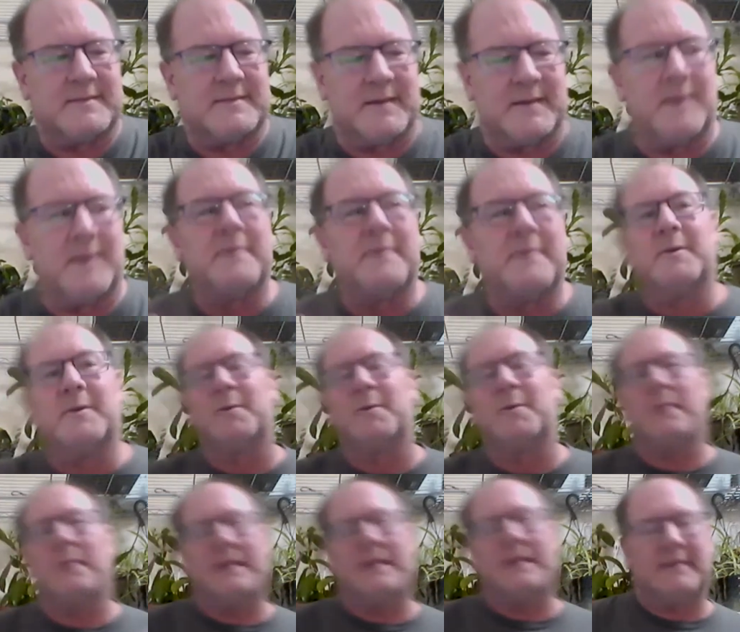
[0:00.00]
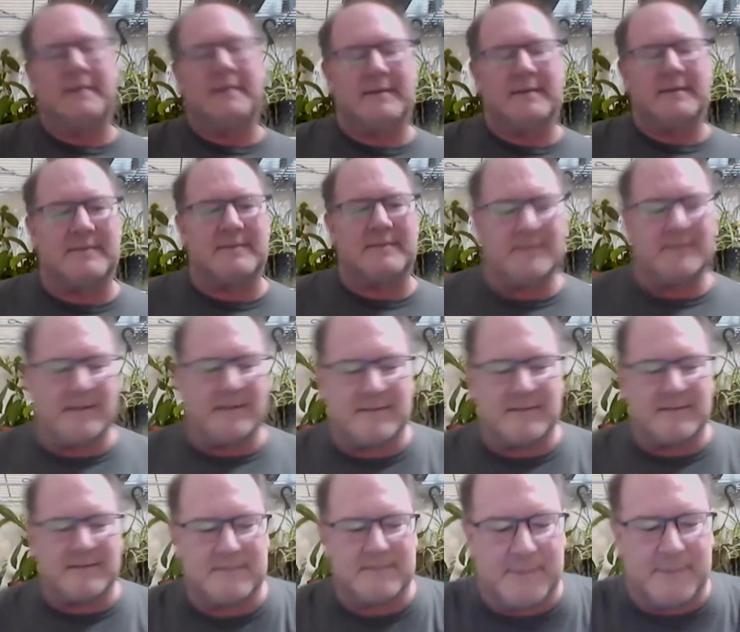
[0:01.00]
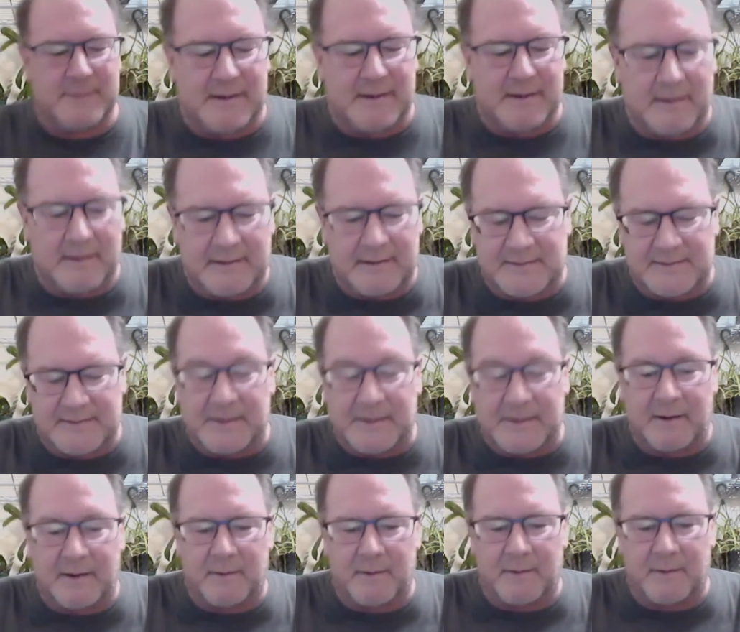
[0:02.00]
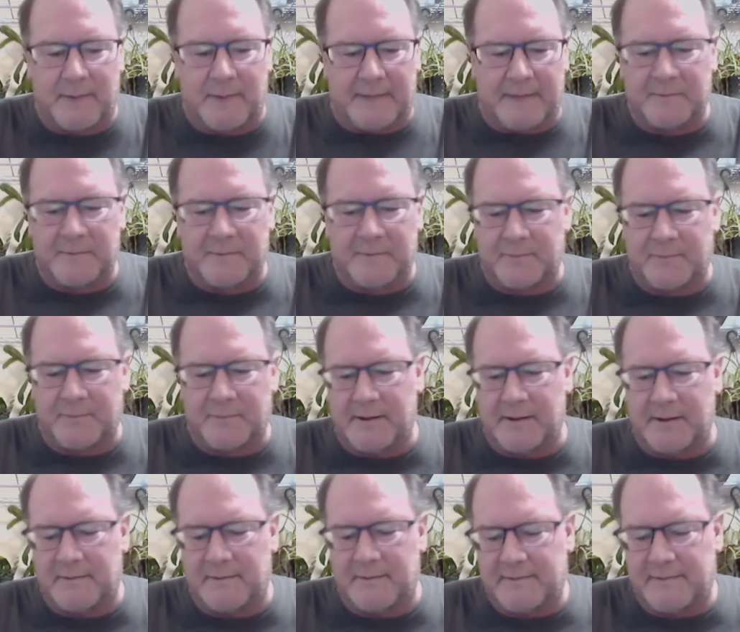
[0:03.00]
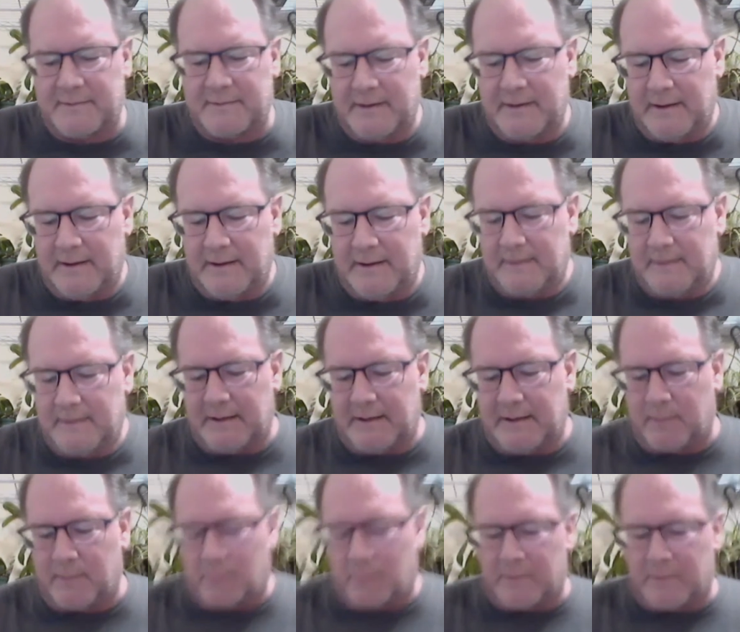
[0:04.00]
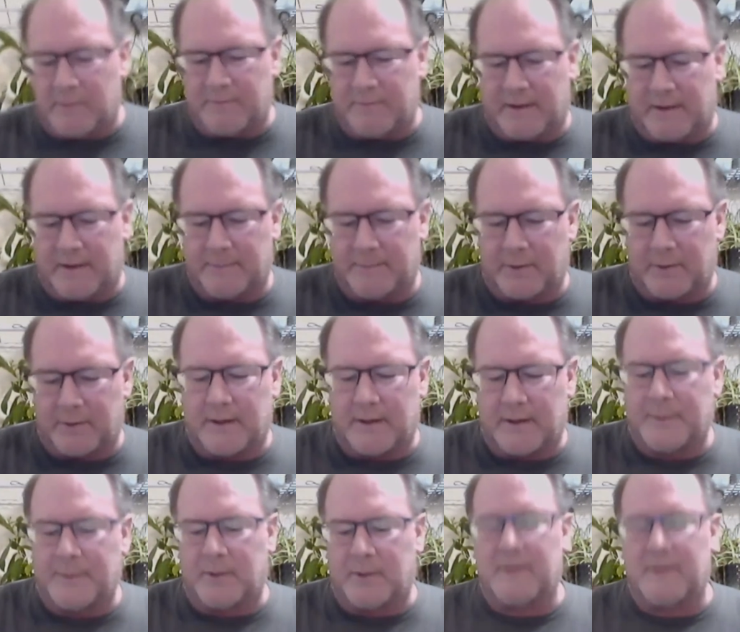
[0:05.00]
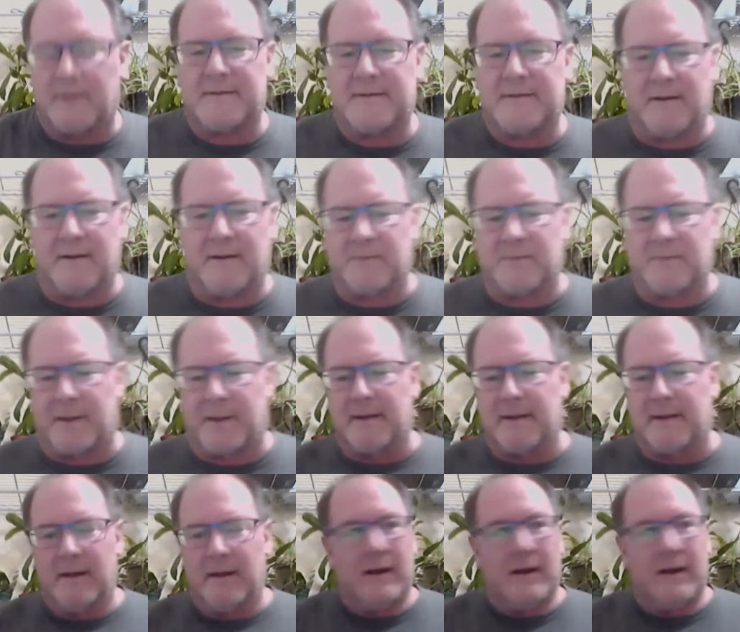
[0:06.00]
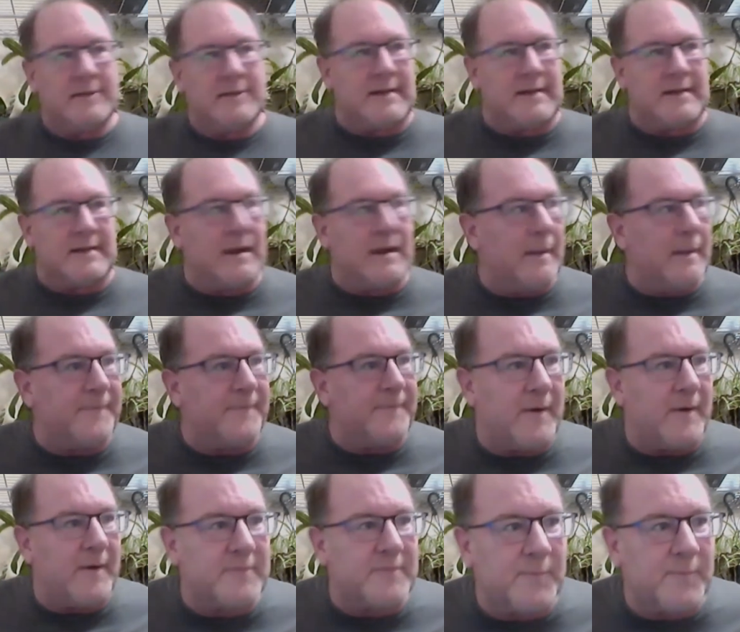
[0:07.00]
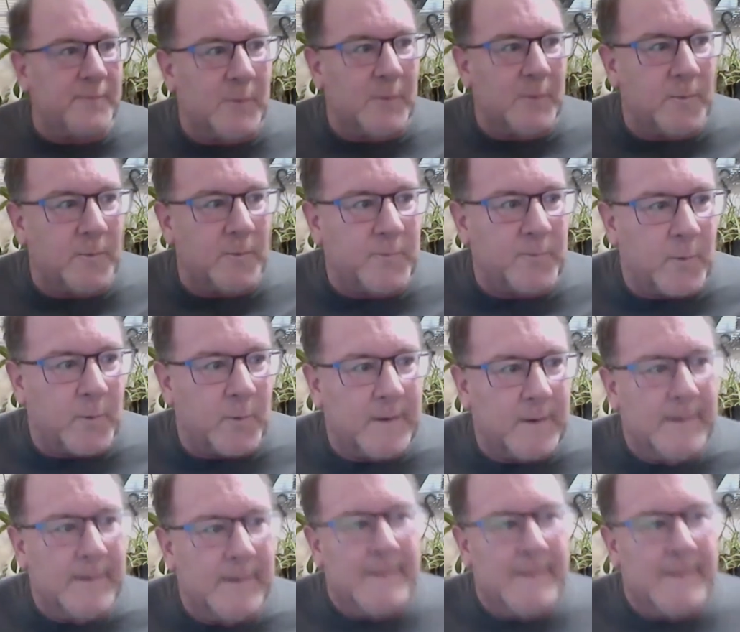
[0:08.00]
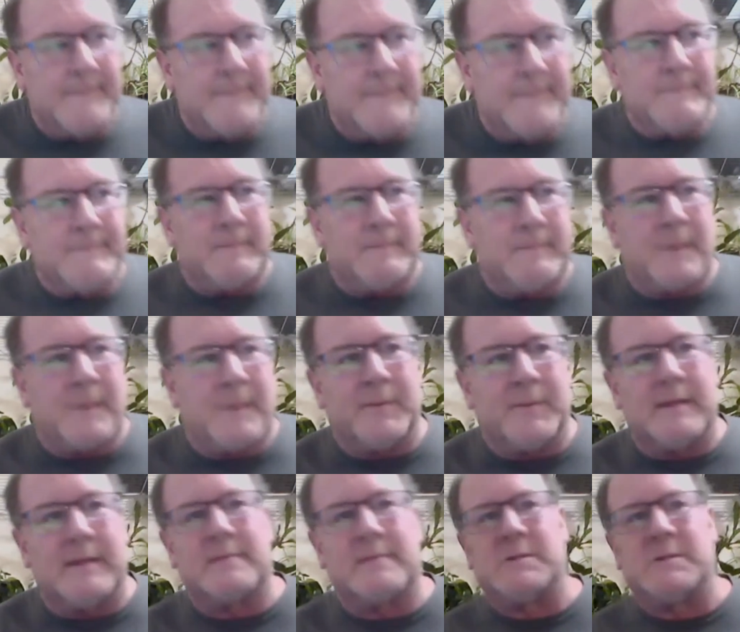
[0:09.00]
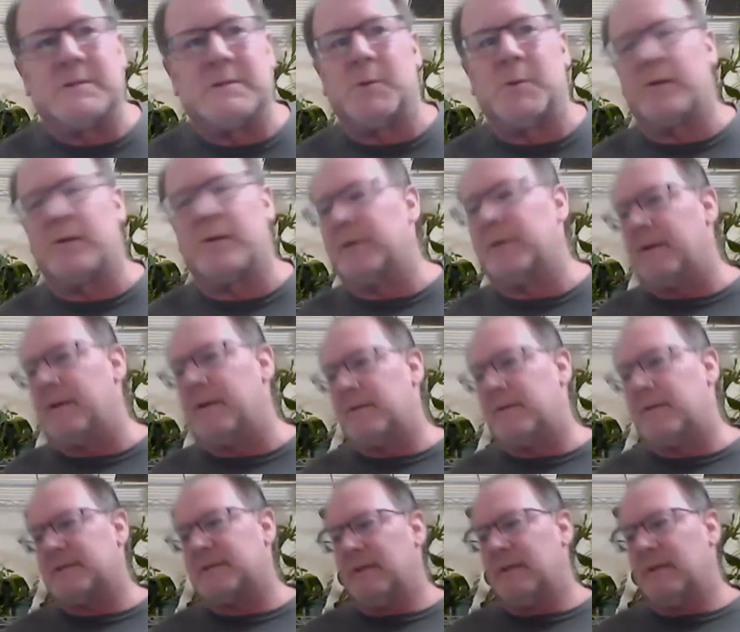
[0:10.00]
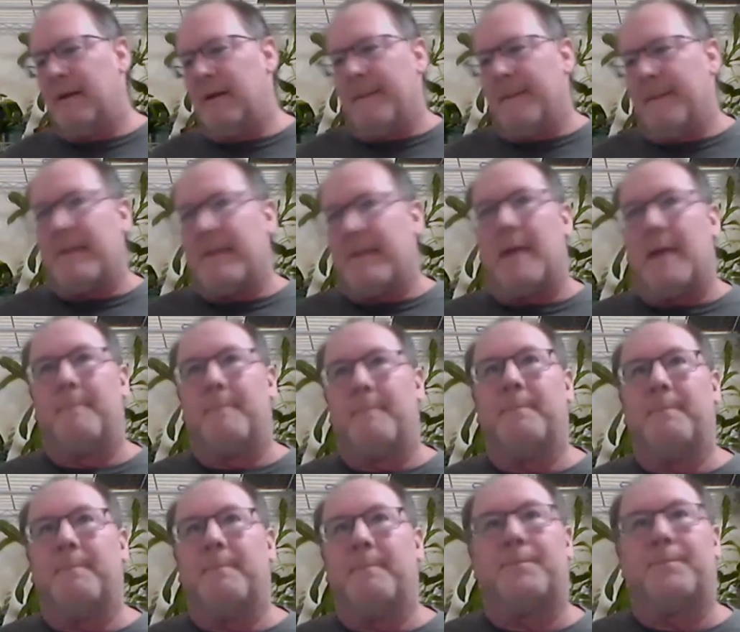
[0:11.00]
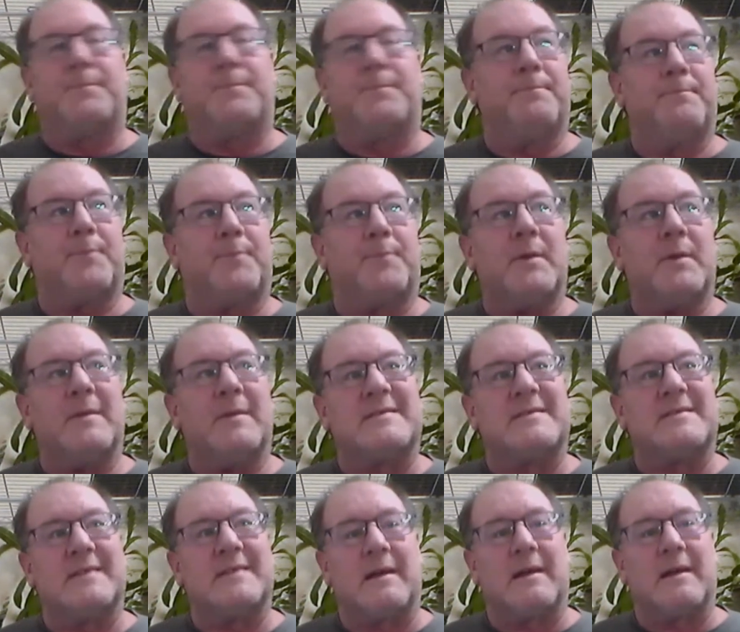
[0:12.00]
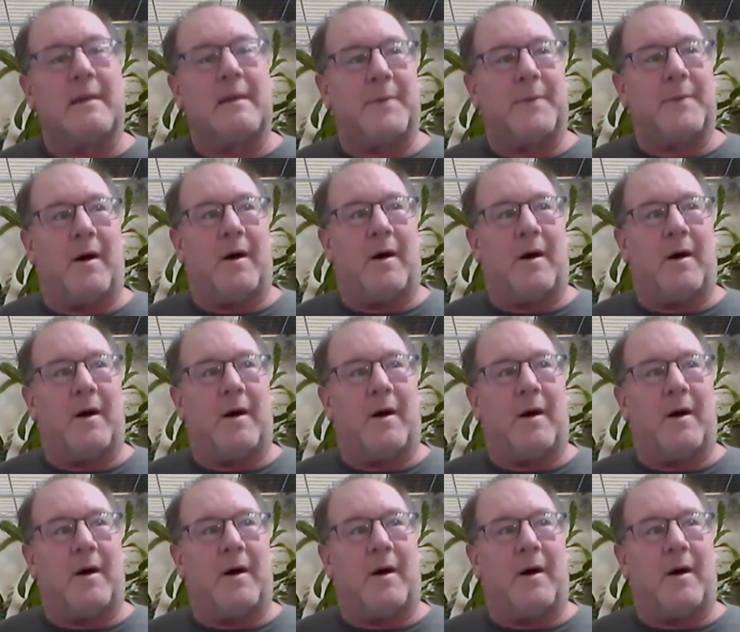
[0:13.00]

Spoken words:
undo anything that's been unraveled for years, and what we've brought upon ourselves by digging up fossil fuels for roughly 200 years, and pretty much digging up